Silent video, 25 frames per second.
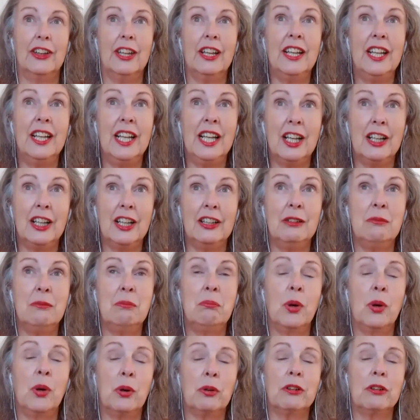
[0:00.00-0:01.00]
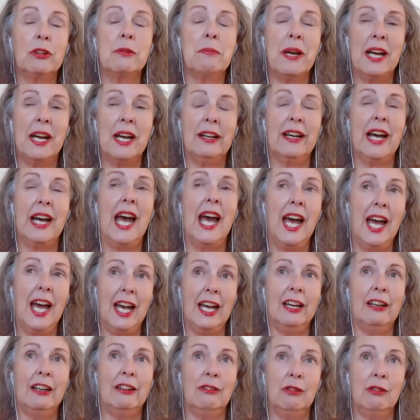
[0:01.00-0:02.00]
to learn more about
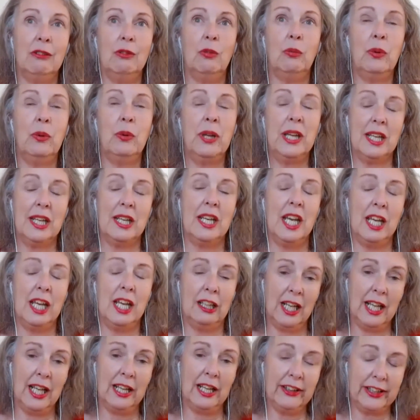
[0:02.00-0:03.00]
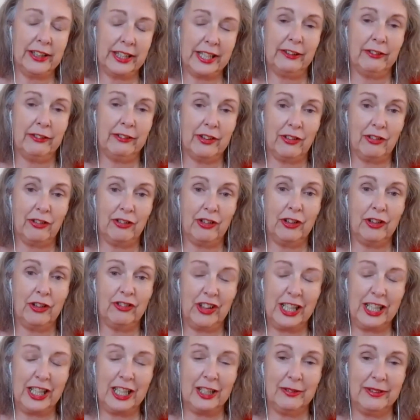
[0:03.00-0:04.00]
how we can heal ourselves through
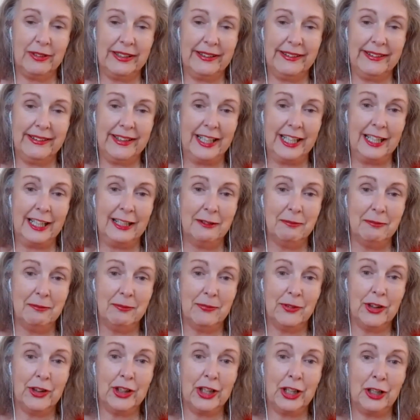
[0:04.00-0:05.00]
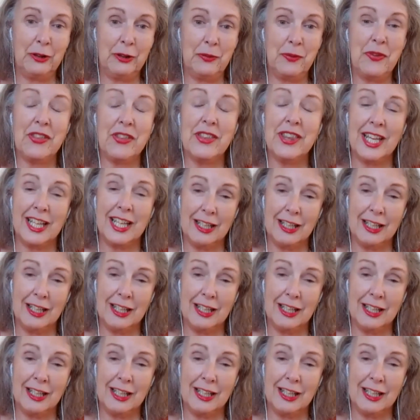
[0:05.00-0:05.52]
frequency. So